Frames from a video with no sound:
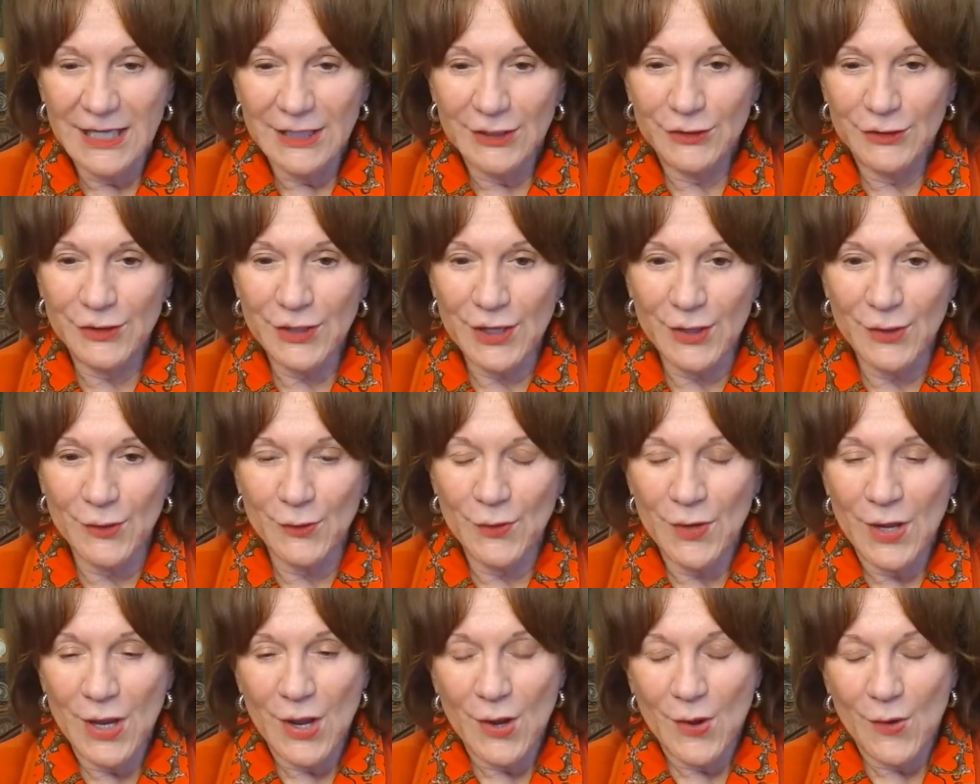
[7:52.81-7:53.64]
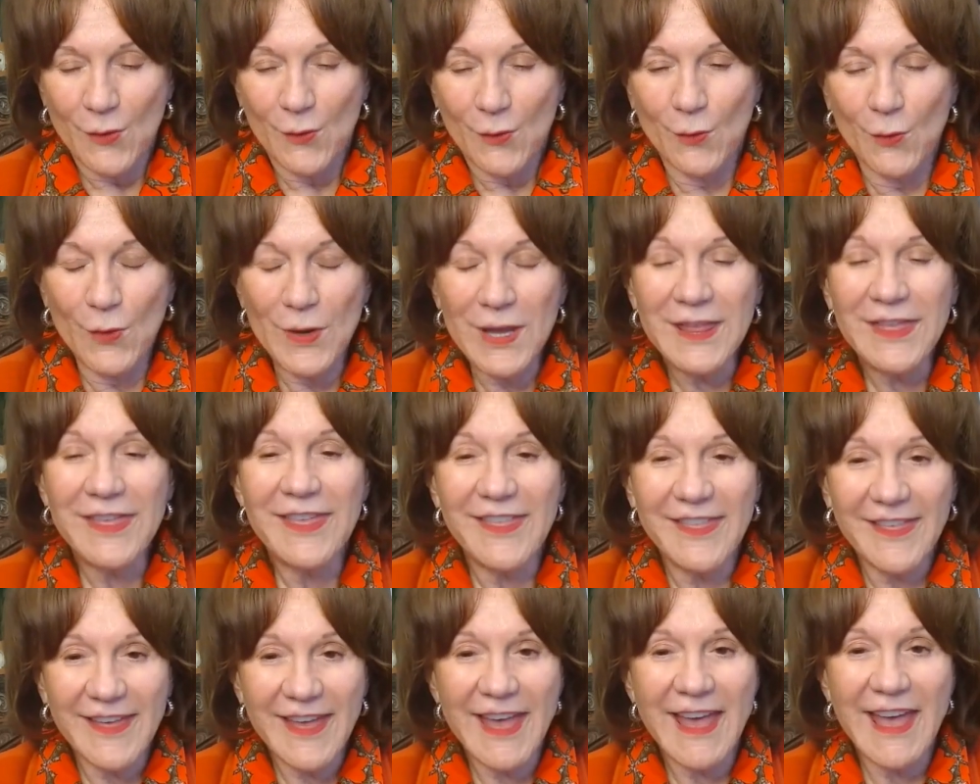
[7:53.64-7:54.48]
So with
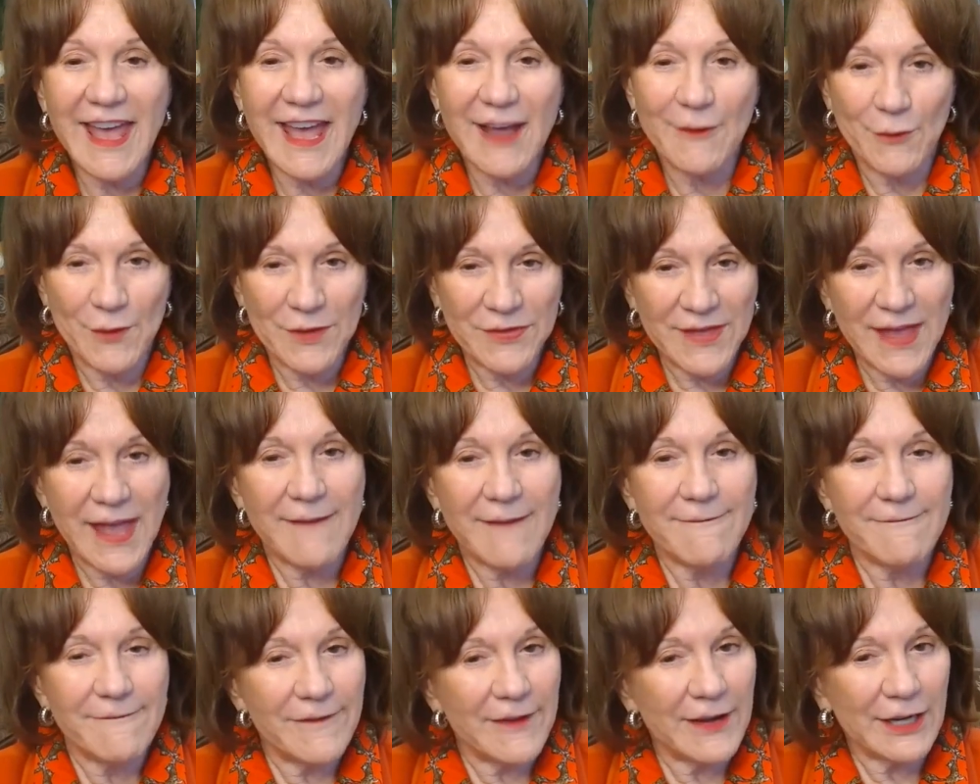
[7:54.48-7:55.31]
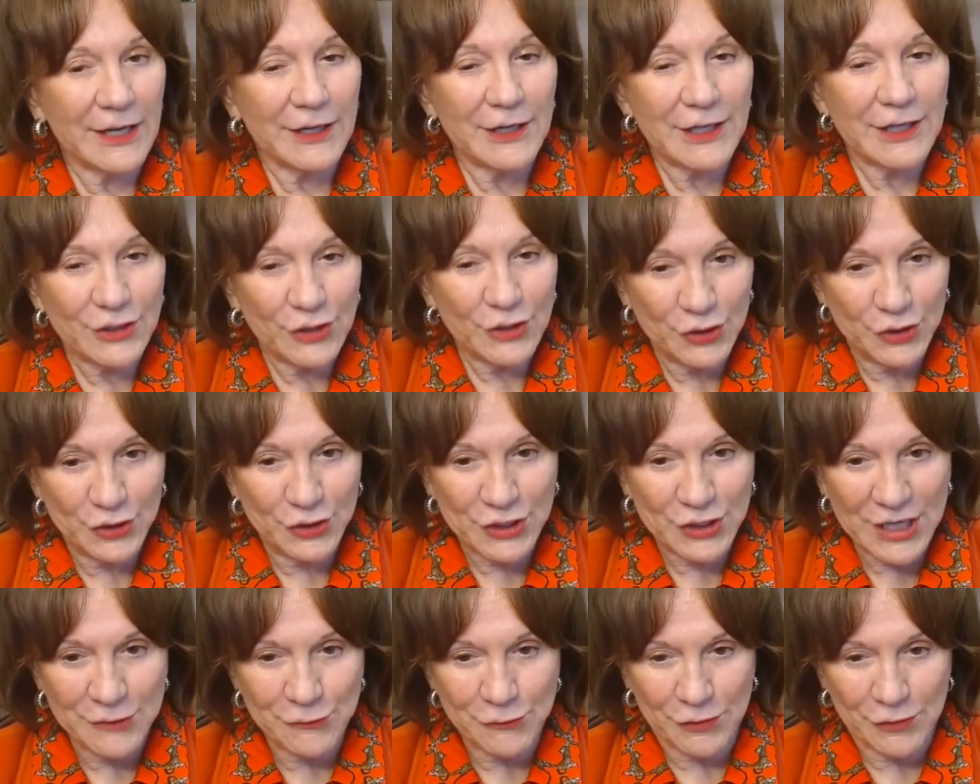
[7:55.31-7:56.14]
that very
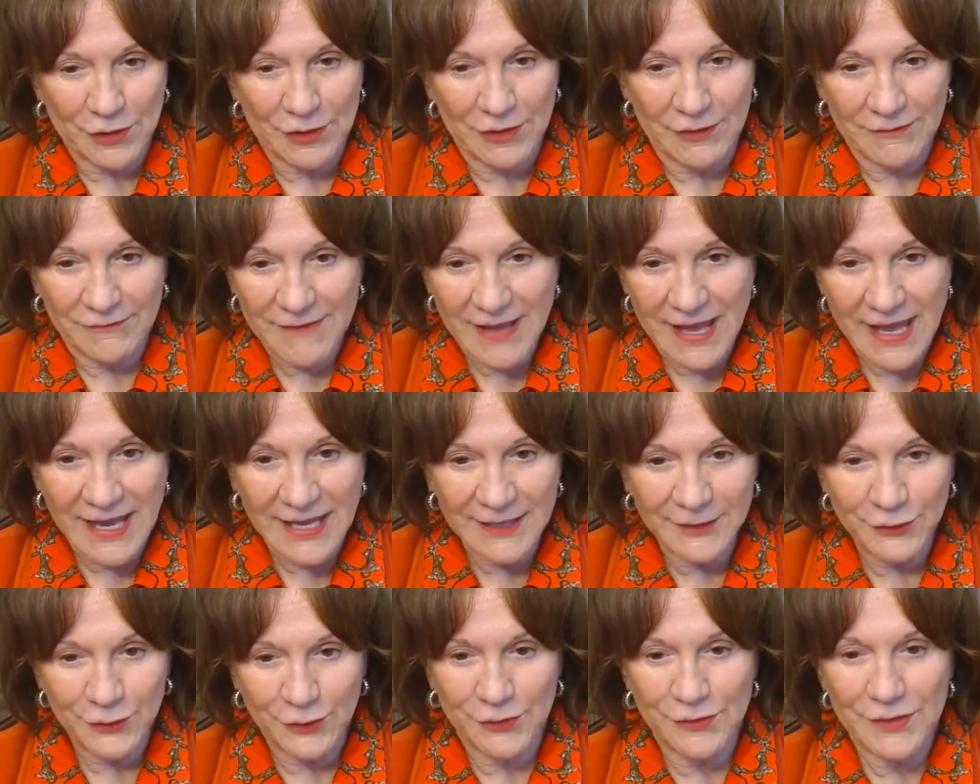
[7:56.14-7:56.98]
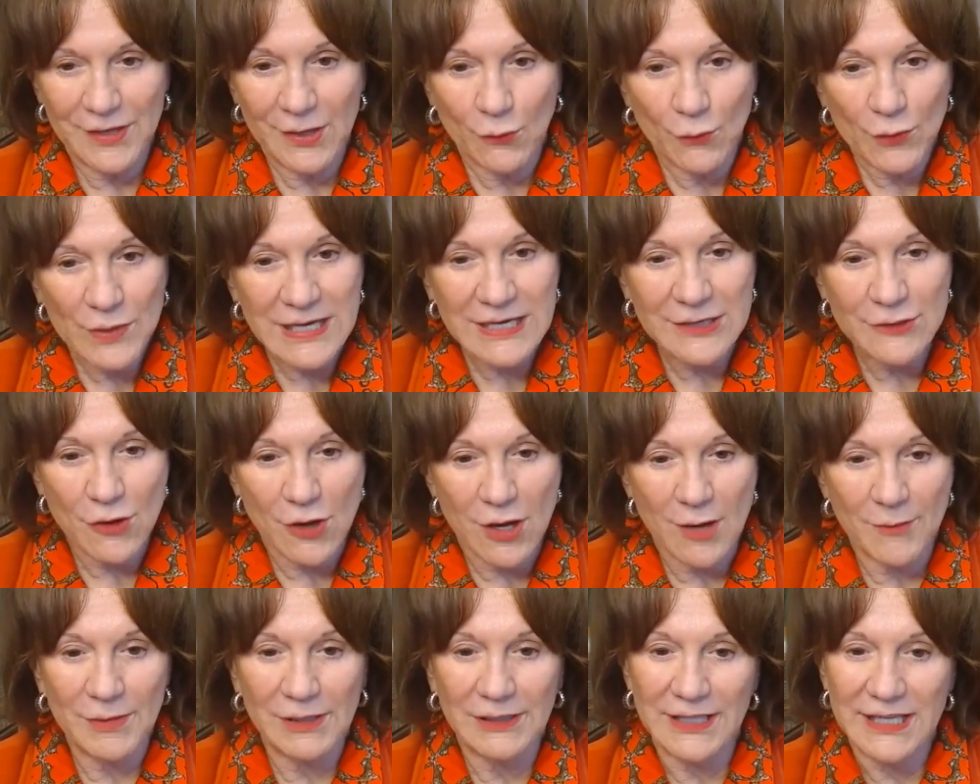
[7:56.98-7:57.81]
general answer that we
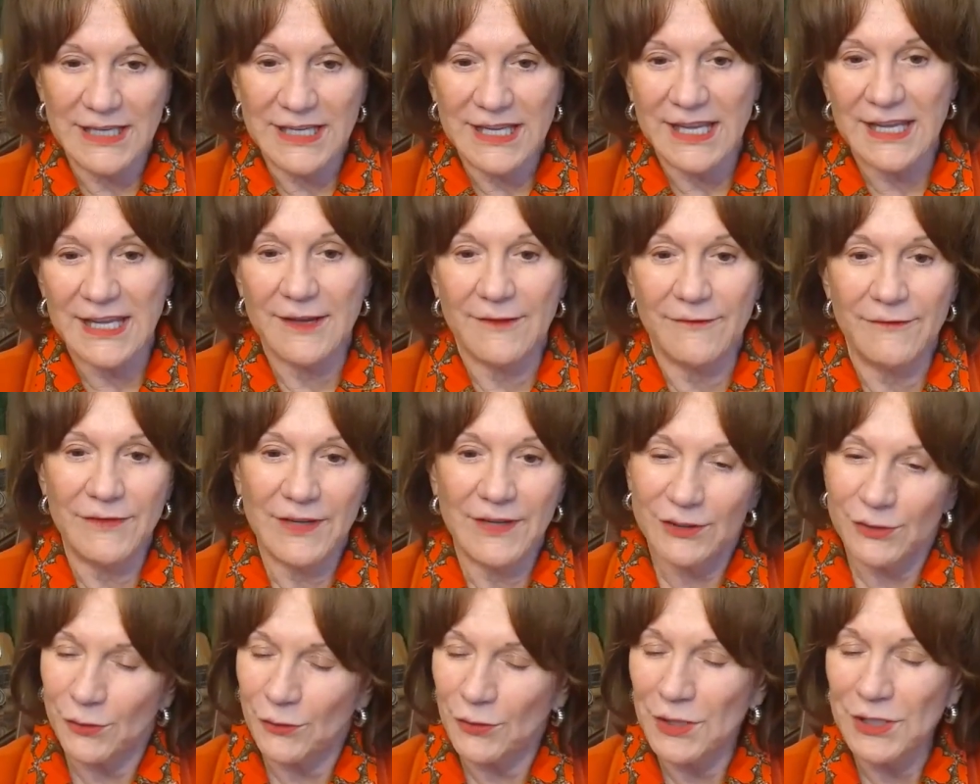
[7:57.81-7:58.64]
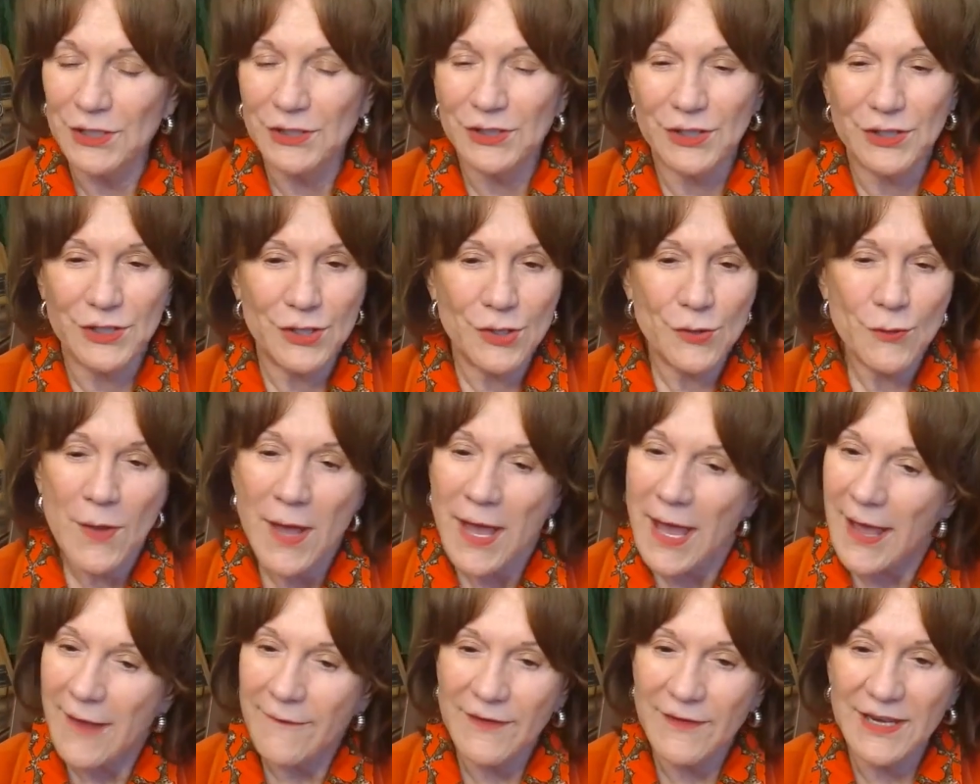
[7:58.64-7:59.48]
normally give, Victoria, do you
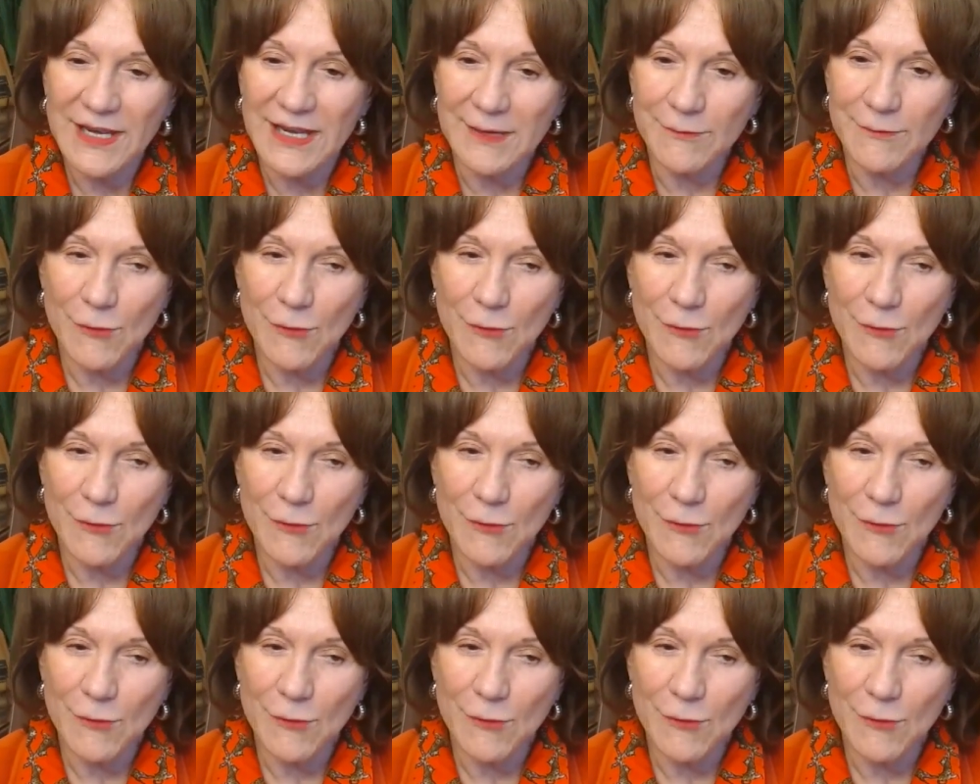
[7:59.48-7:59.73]
have any